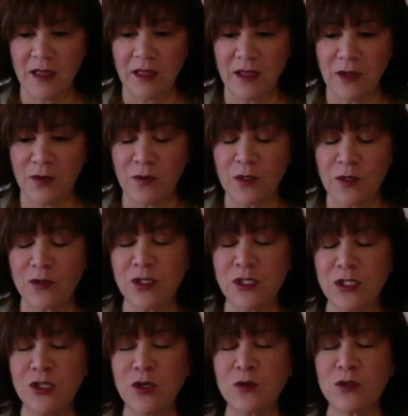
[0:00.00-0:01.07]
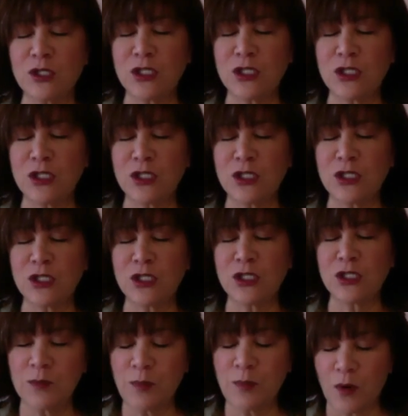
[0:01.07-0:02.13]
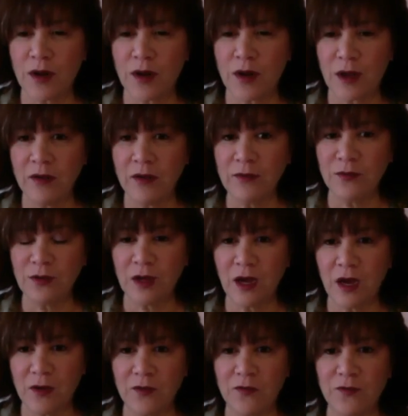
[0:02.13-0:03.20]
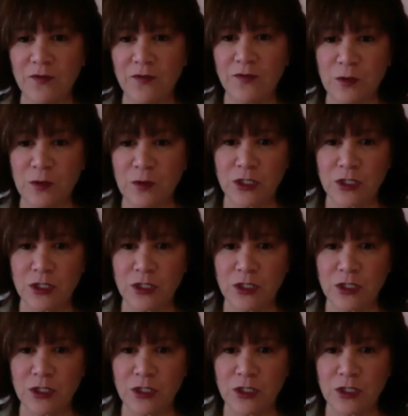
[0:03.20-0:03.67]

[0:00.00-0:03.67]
you're so supportive of your